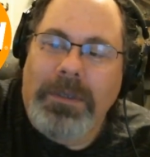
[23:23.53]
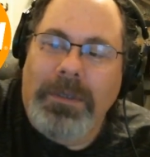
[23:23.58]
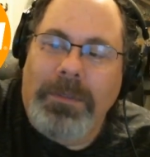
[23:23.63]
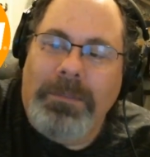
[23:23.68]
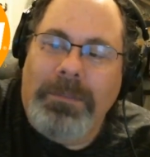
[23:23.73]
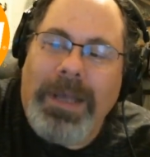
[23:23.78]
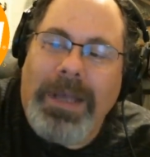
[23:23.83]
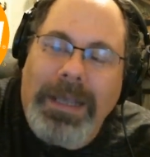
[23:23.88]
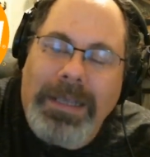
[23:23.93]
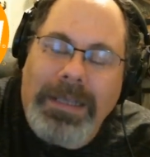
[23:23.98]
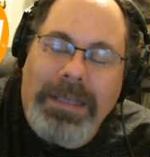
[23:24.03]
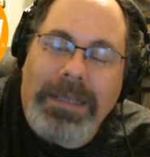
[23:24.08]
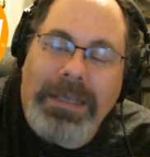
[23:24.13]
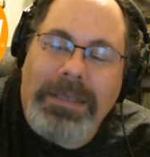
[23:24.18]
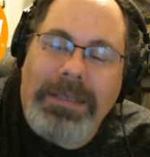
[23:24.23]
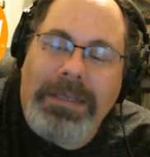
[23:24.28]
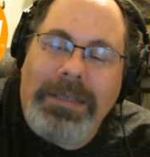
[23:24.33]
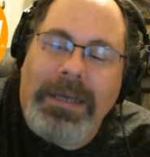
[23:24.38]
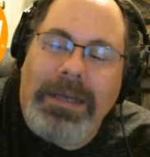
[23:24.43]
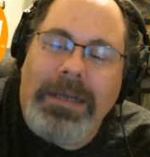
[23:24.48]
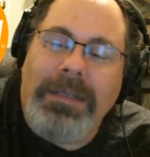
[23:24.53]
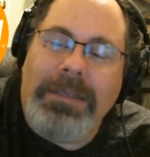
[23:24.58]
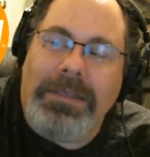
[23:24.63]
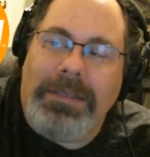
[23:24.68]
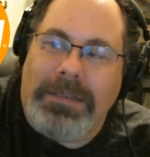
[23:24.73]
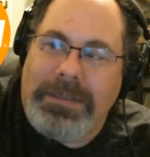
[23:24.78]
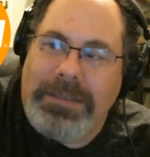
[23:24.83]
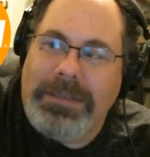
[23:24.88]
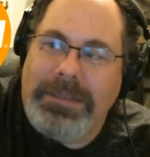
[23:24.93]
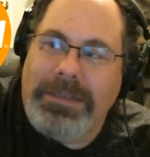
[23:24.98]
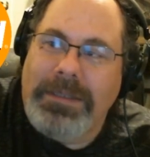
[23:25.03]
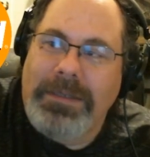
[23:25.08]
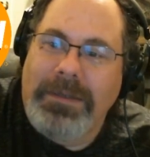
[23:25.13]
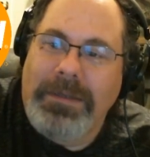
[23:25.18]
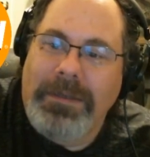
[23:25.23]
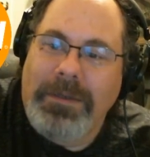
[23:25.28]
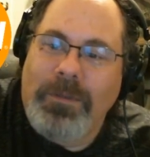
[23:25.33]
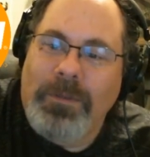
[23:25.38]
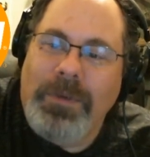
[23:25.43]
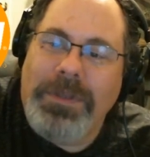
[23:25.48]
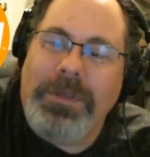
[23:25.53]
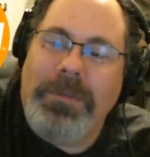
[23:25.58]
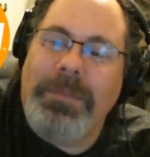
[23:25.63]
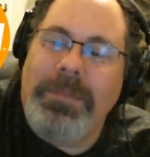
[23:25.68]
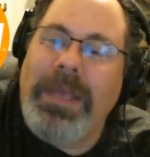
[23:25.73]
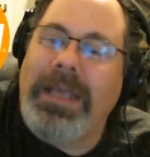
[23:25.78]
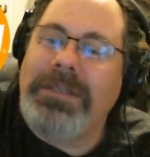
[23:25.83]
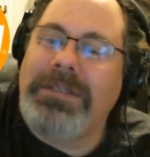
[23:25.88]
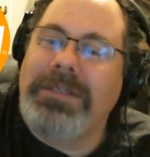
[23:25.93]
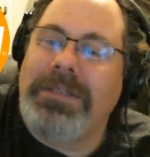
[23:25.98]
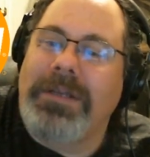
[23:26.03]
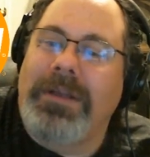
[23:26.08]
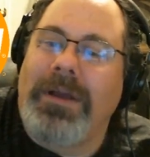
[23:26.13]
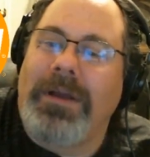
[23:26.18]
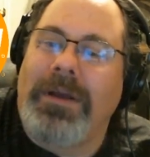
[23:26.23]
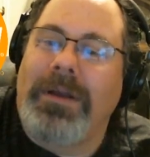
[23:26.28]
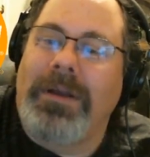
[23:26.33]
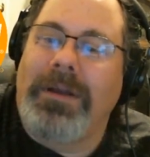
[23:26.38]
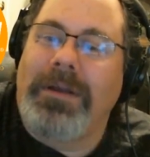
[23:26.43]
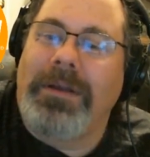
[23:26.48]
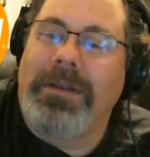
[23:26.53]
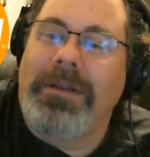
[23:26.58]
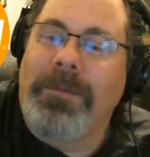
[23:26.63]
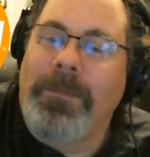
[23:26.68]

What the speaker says: buying guns with a MasterCard.